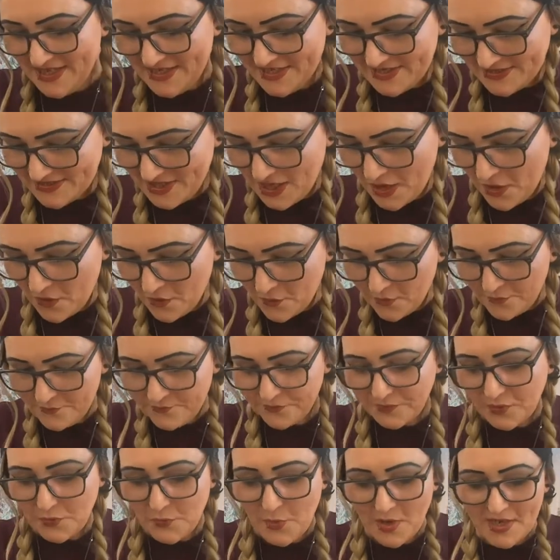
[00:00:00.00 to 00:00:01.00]
so
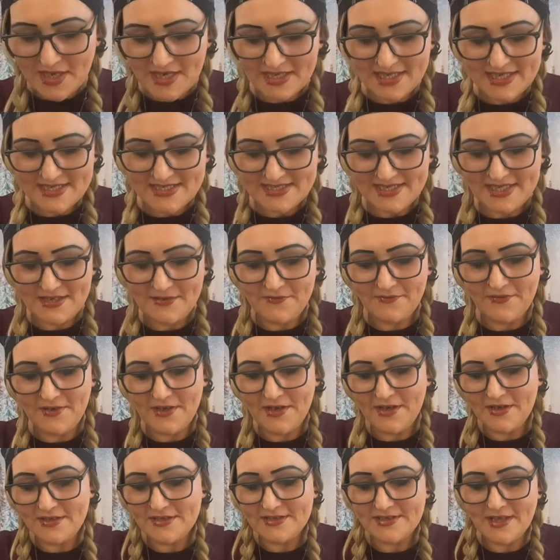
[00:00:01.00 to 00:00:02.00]
what can I see
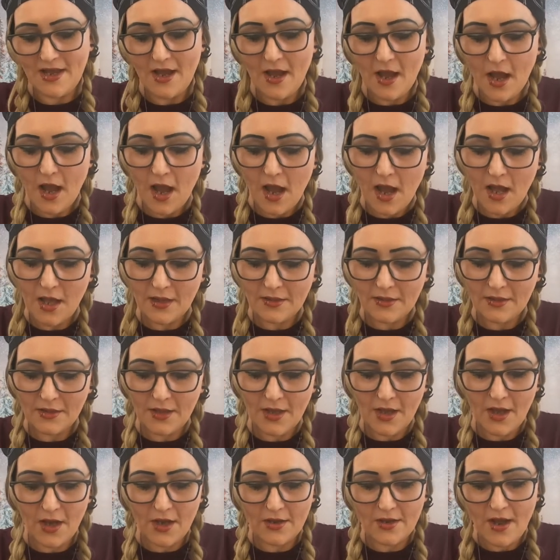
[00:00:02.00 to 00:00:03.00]
first? Oh,
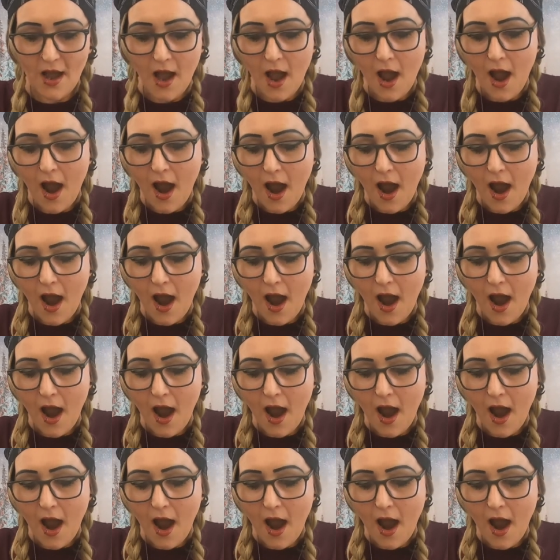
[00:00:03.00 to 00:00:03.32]
look.